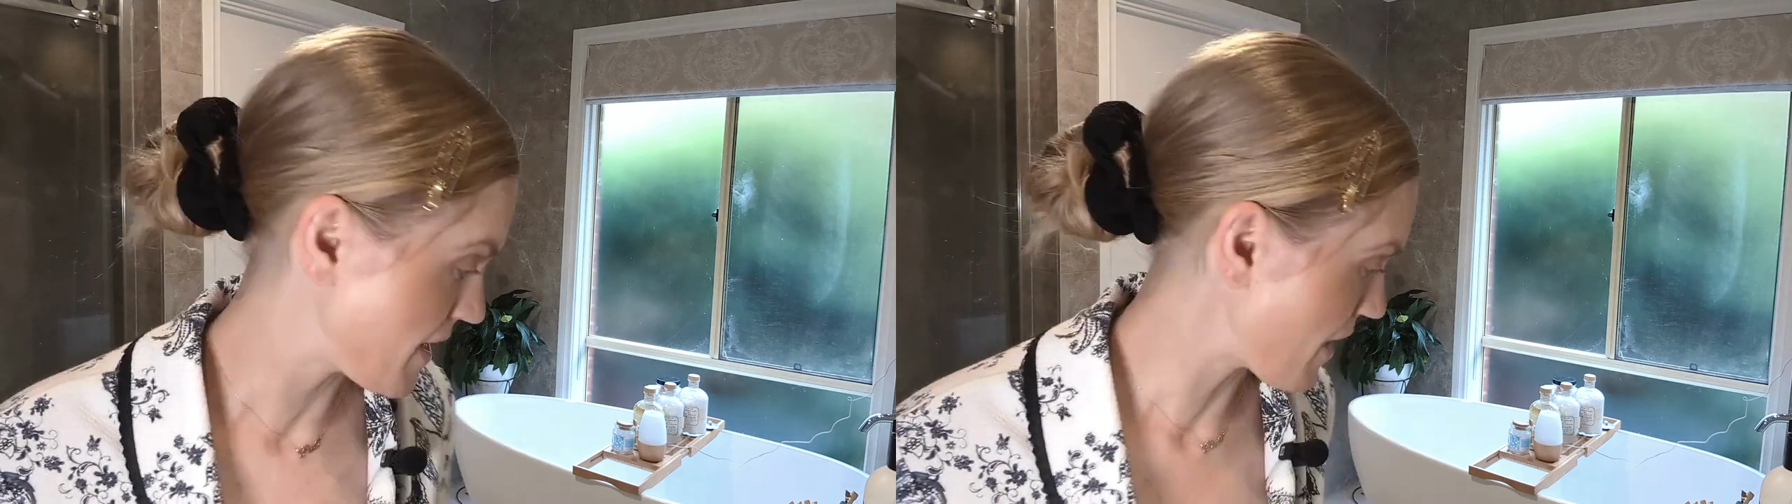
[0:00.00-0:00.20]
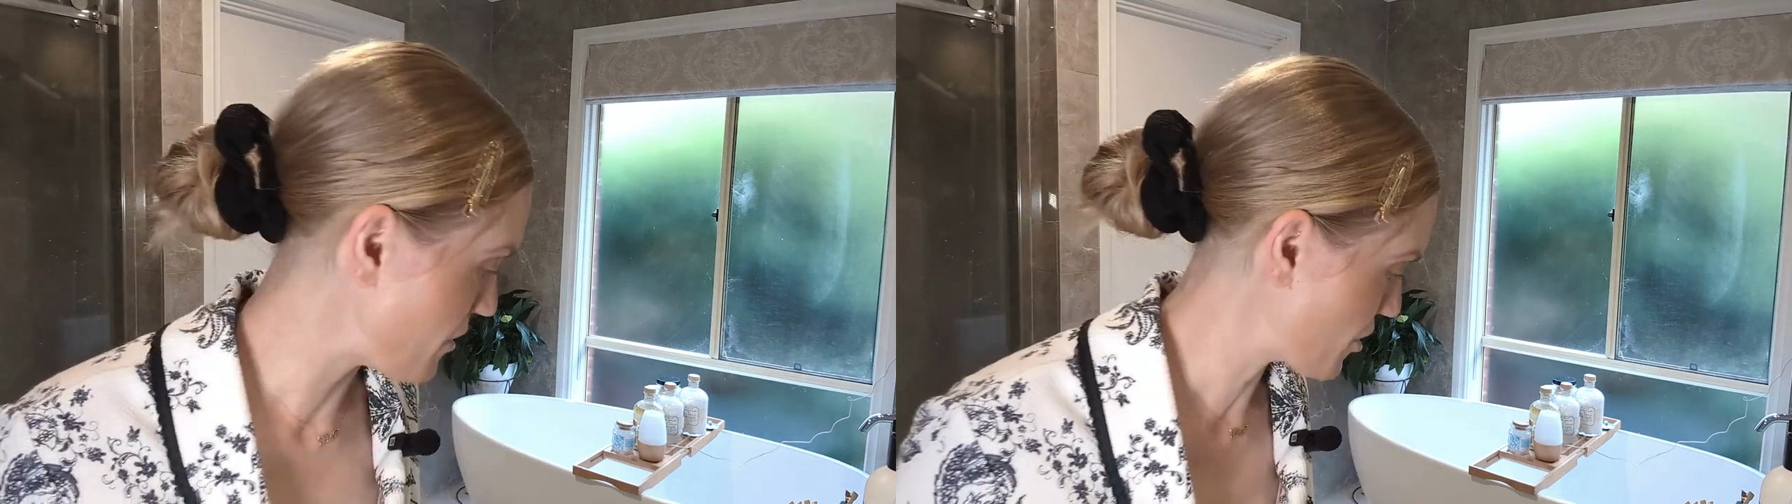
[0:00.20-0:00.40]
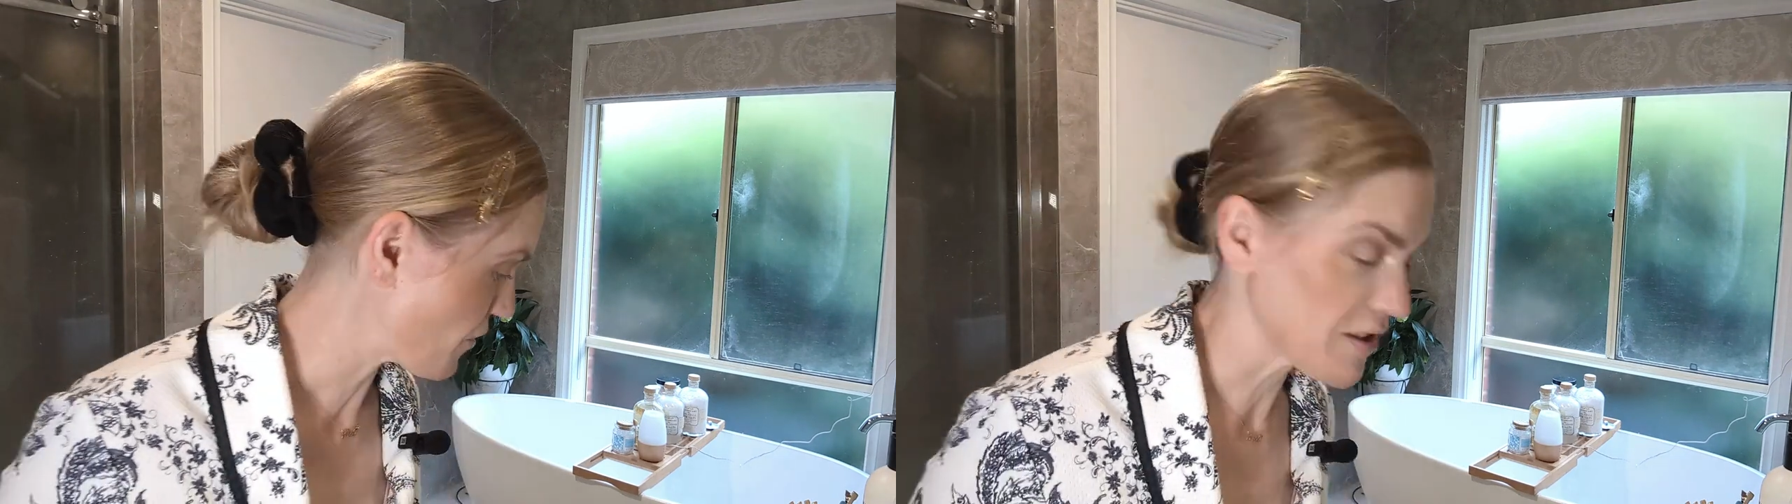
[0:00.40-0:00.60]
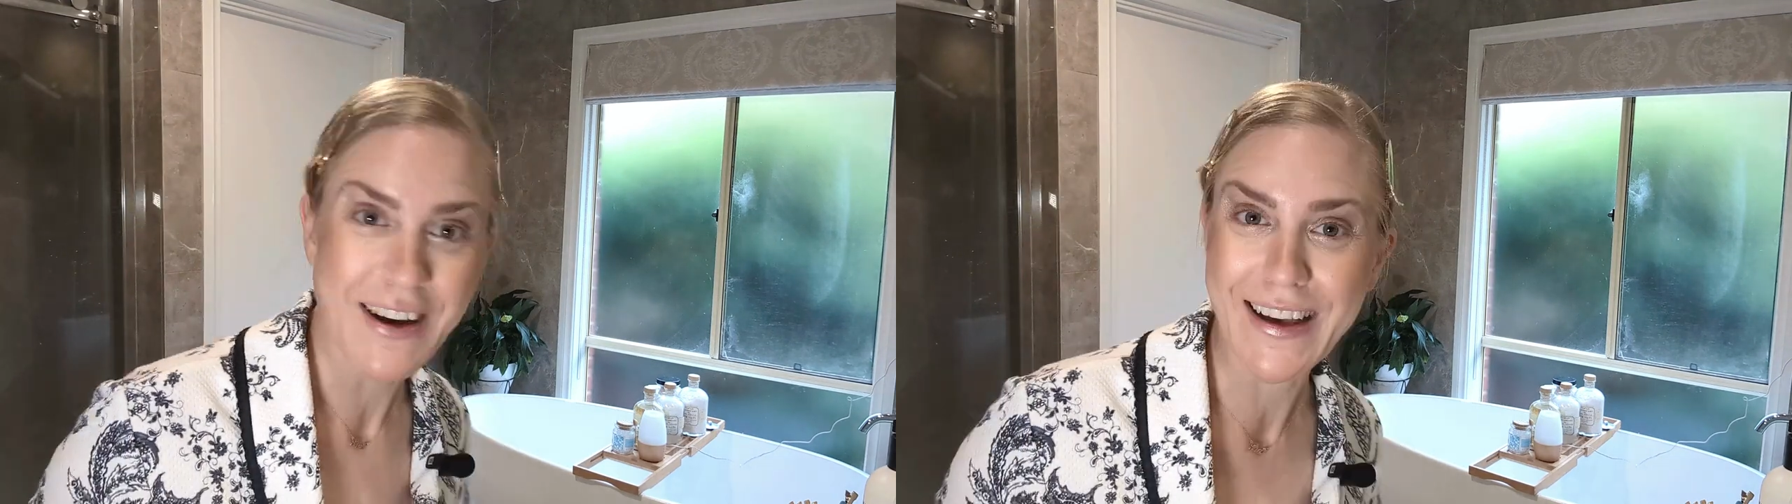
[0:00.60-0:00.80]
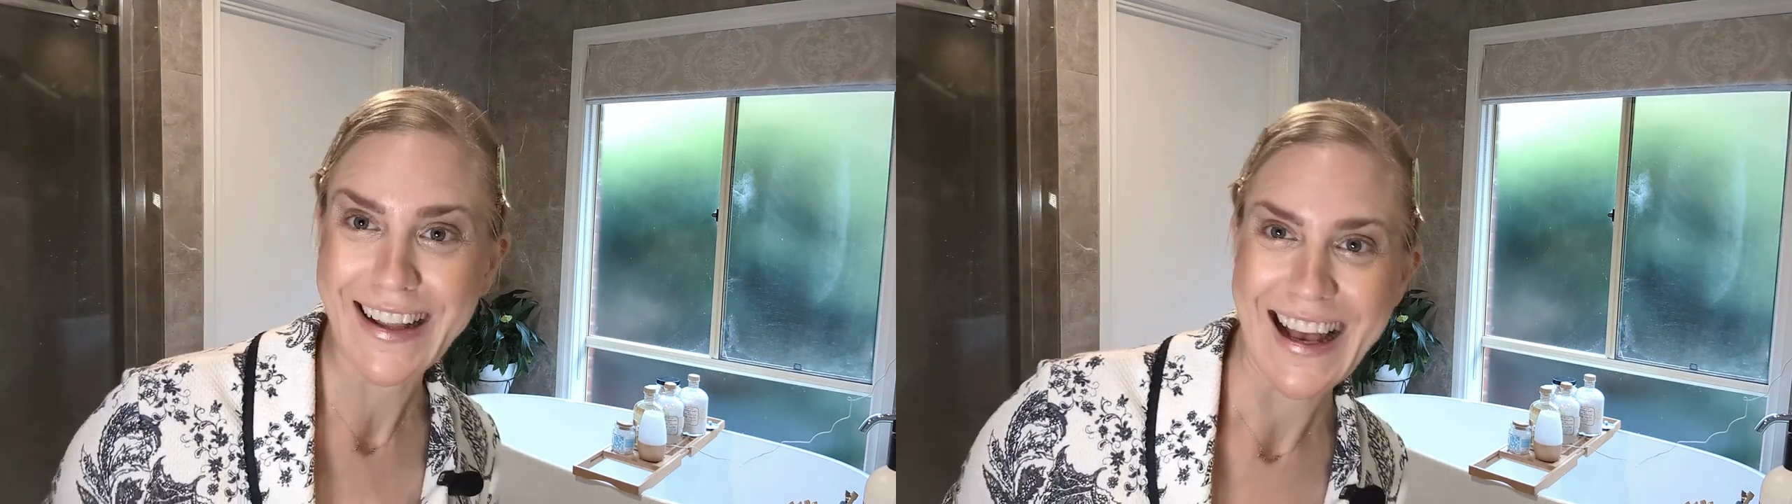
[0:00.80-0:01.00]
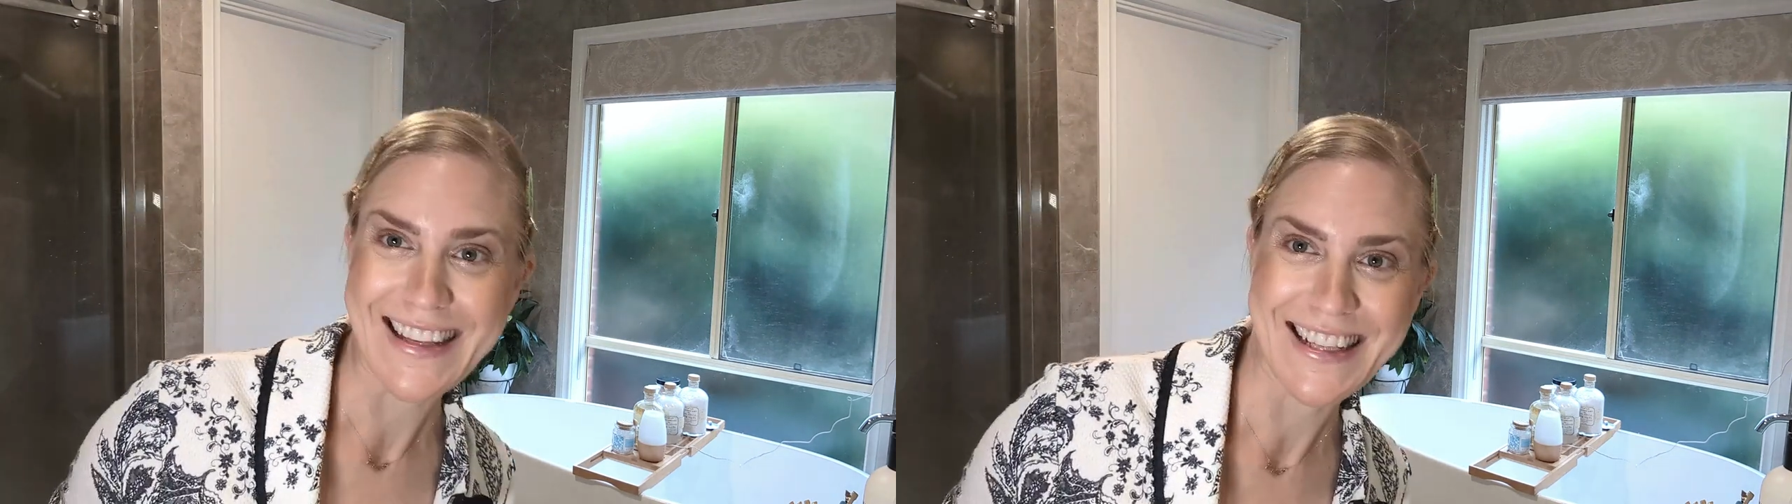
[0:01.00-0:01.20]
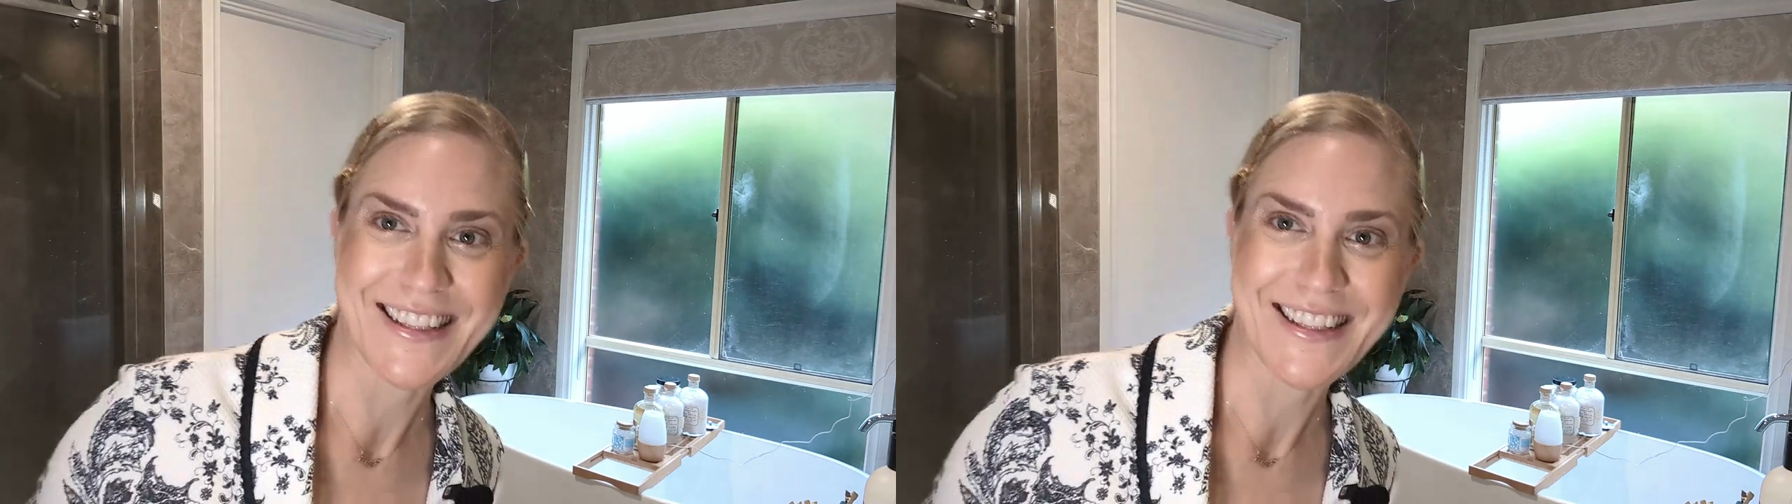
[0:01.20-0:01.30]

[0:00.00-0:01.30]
David Jones finally has it,